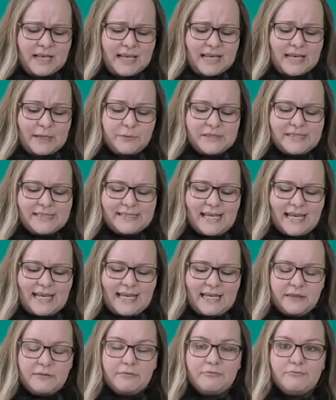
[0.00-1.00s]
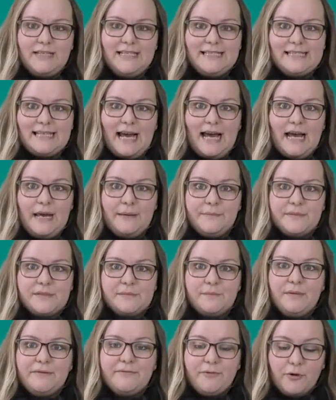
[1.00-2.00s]
He would say it three times
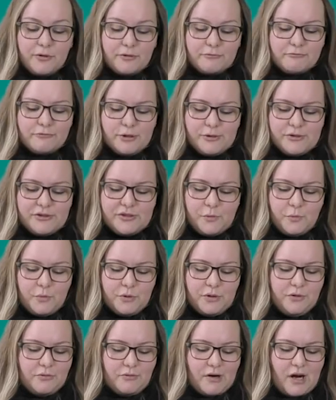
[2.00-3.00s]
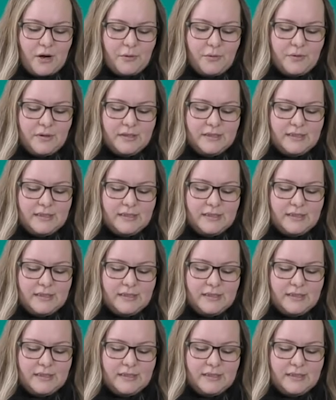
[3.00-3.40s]
before the rooster would crow.